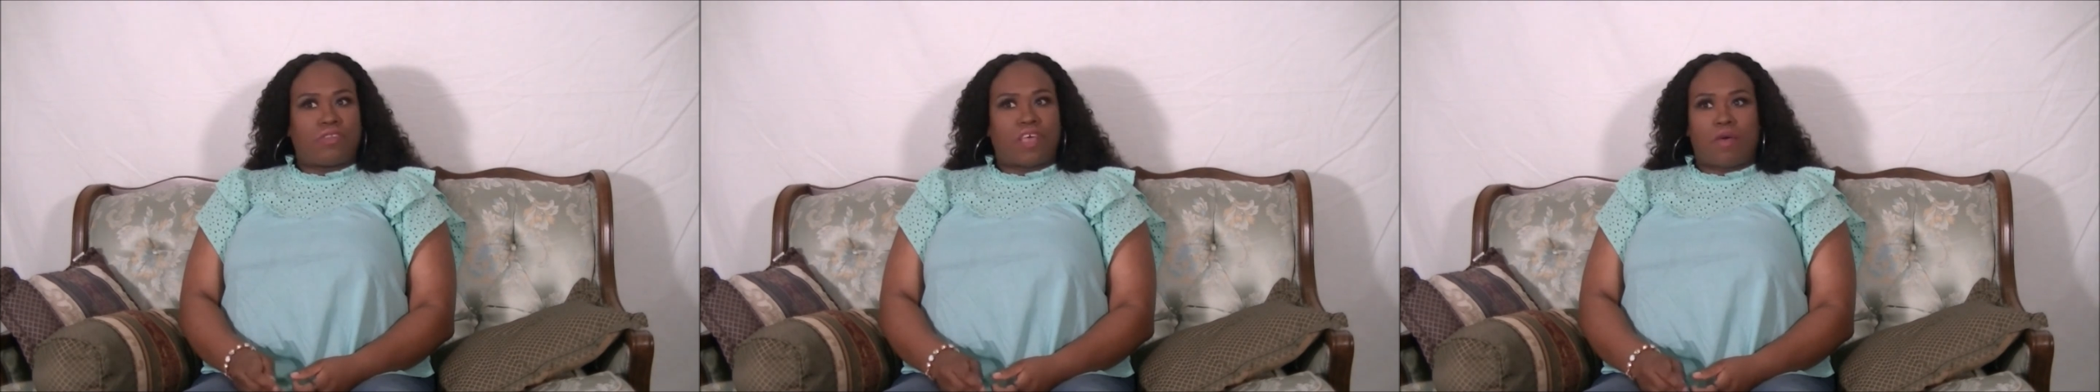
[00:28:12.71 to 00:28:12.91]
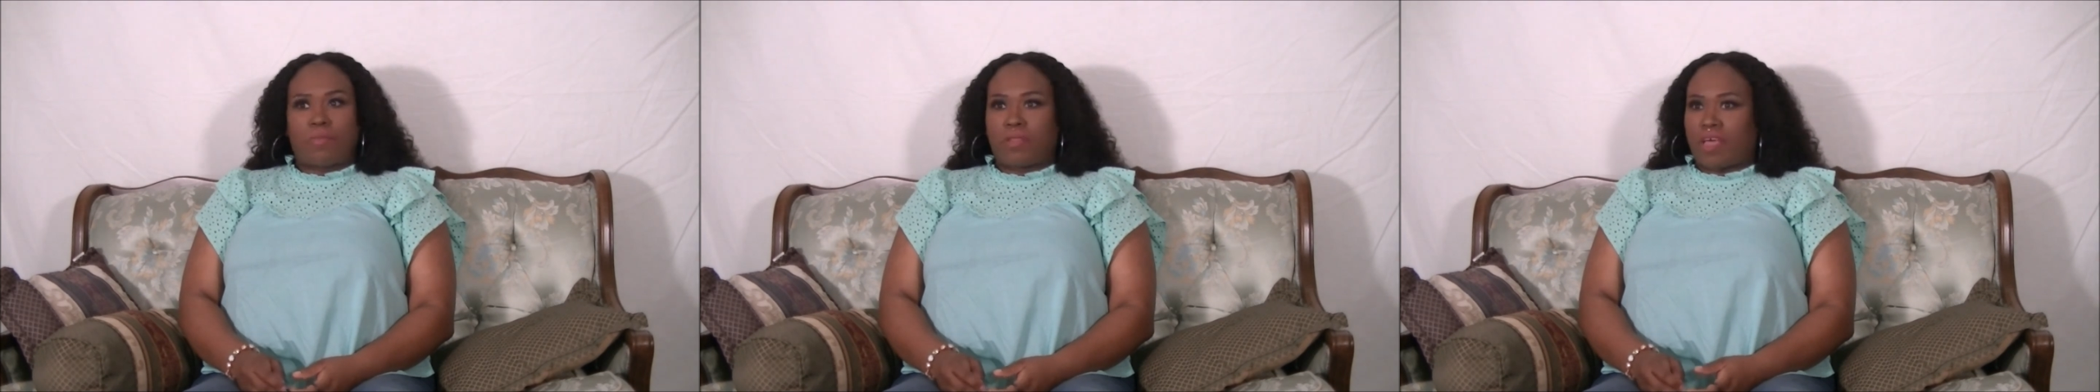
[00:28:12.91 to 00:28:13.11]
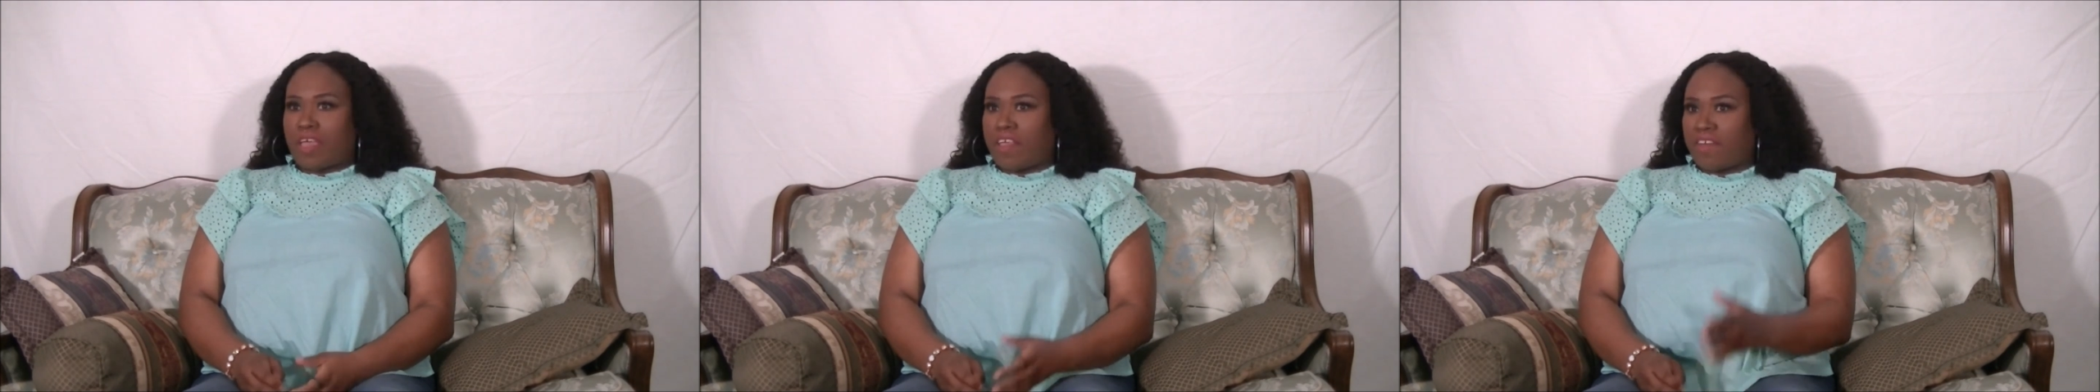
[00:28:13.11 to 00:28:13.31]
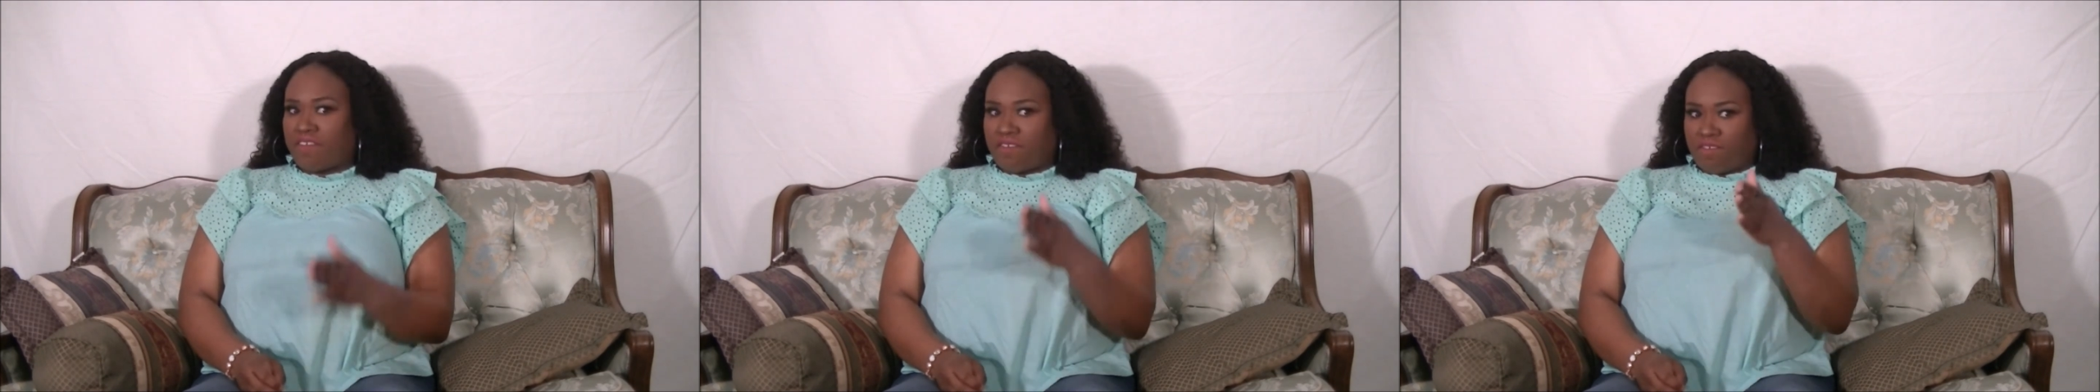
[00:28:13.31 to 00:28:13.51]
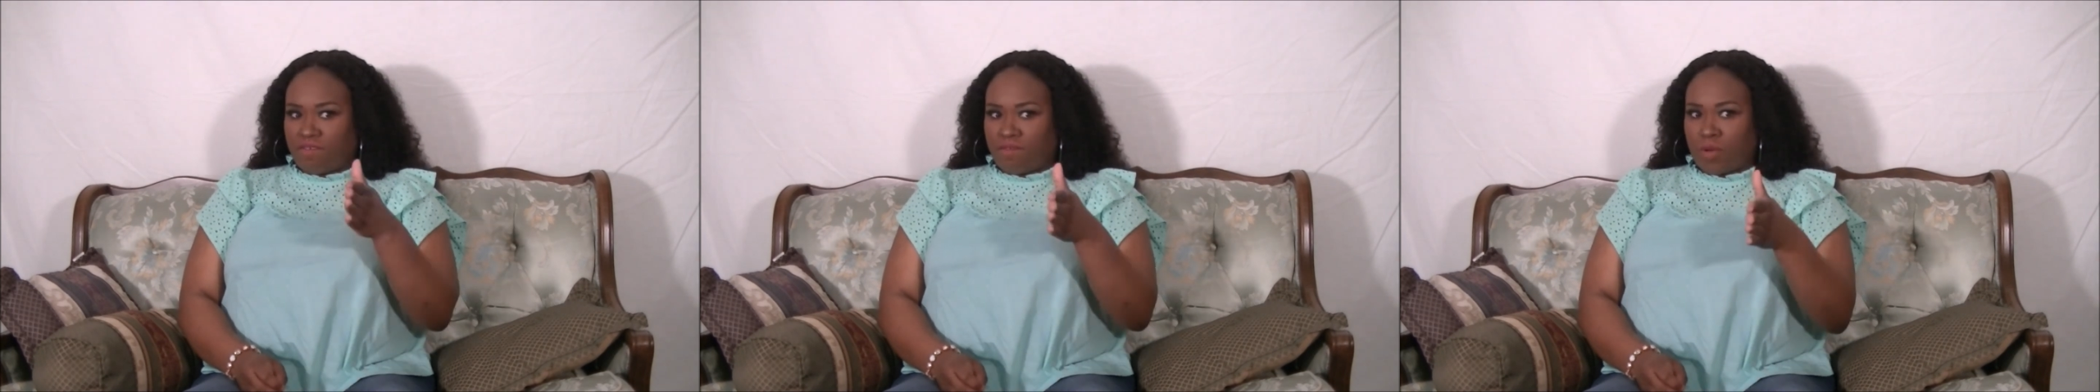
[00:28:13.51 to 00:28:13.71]
time to like
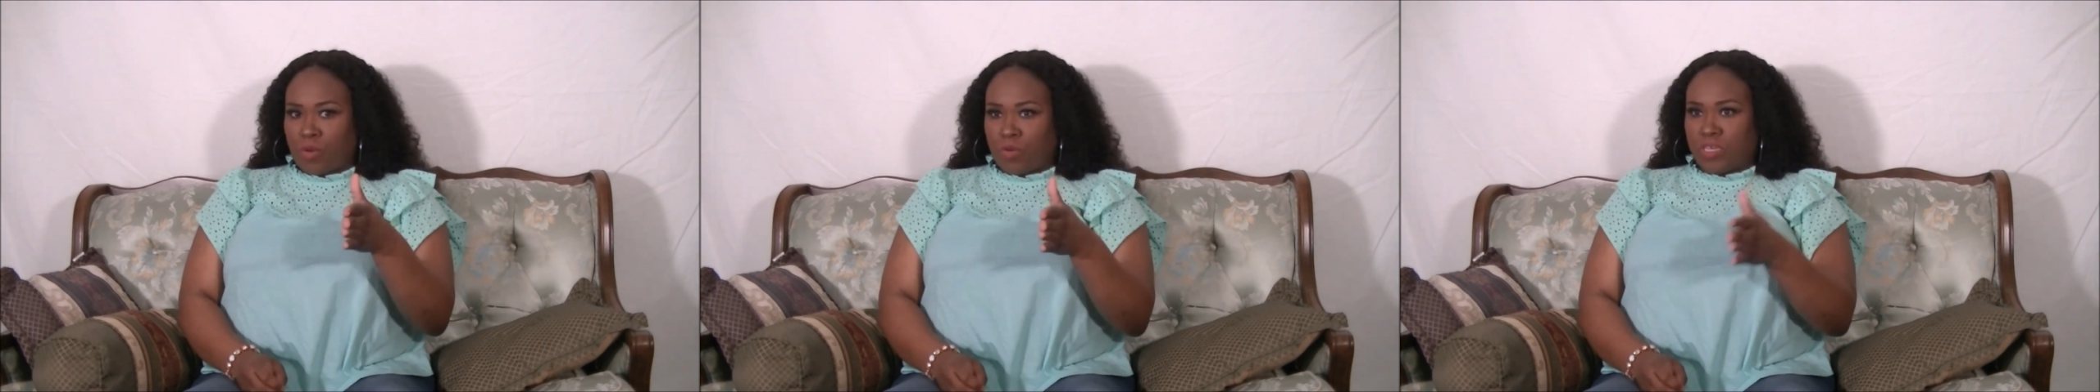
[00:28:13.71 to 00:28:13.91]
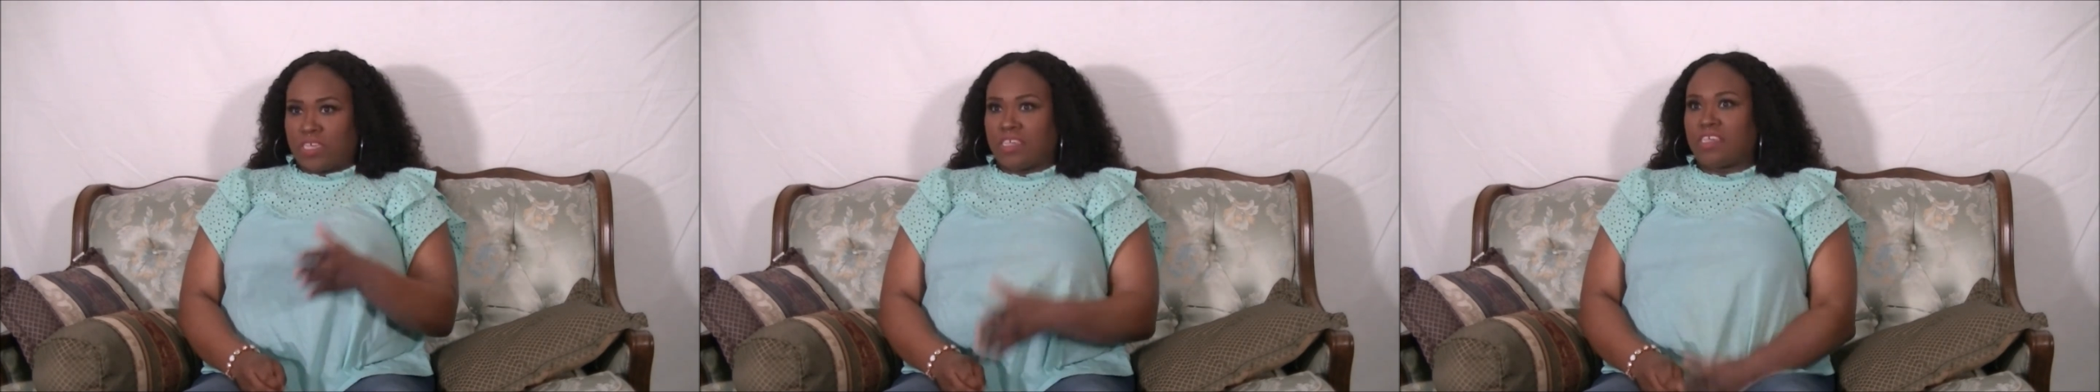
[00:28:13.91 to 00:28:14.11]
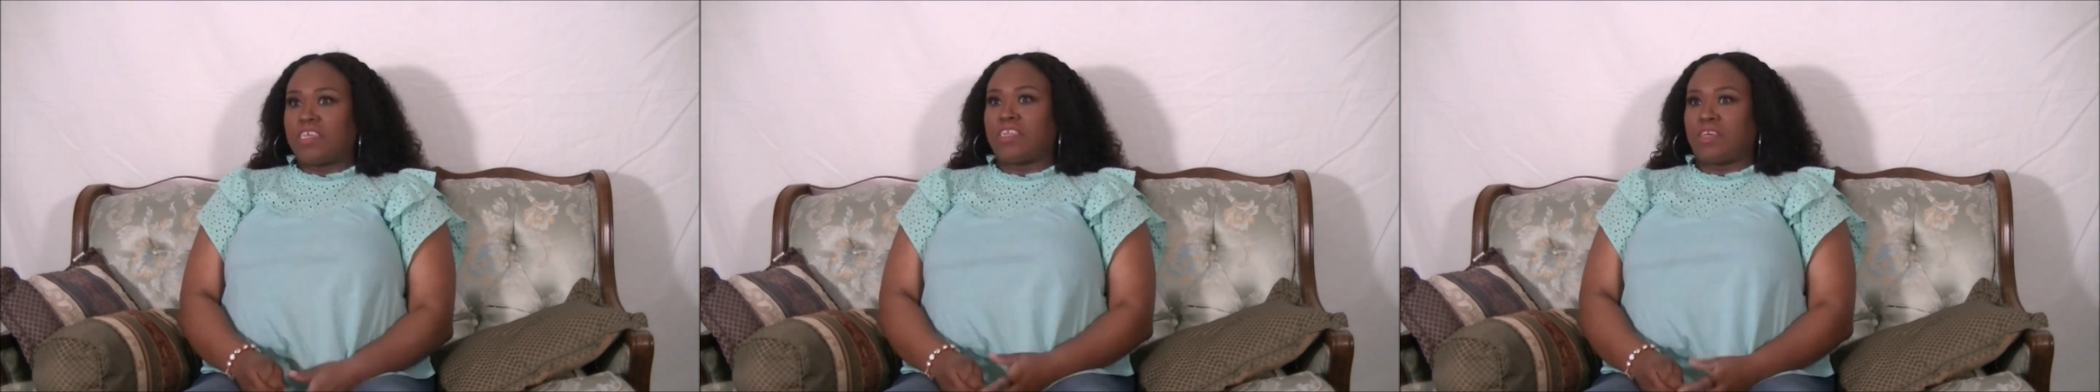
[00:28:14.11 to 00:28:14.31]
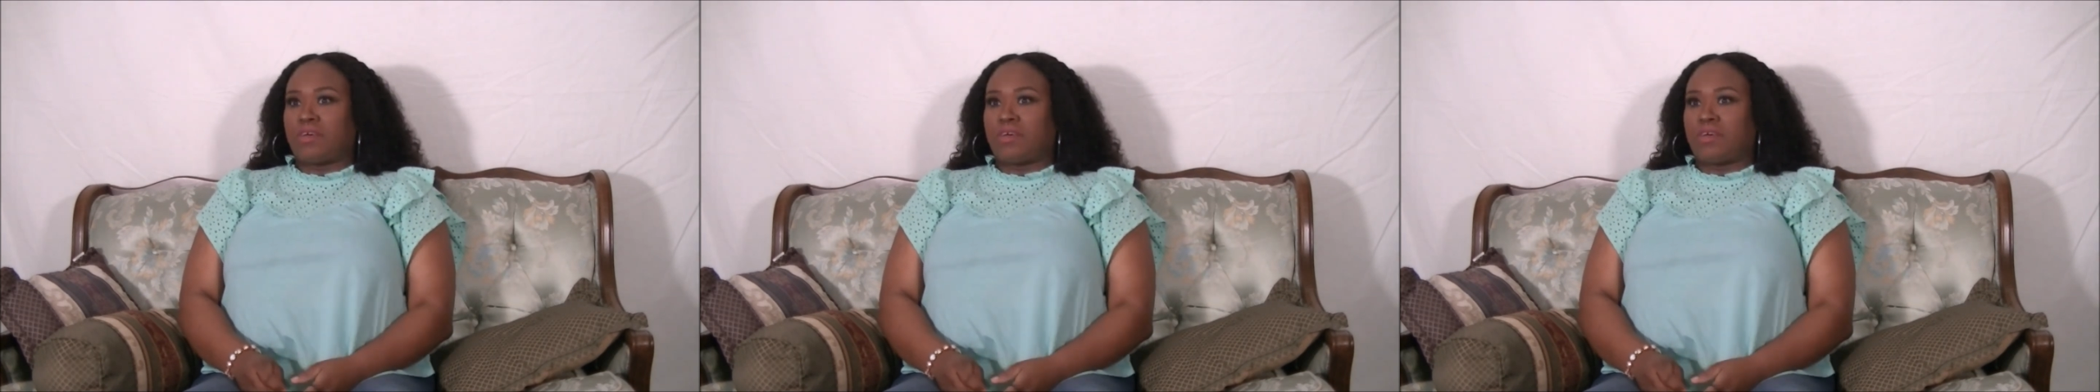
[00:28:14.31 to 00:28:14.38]
focus, you know.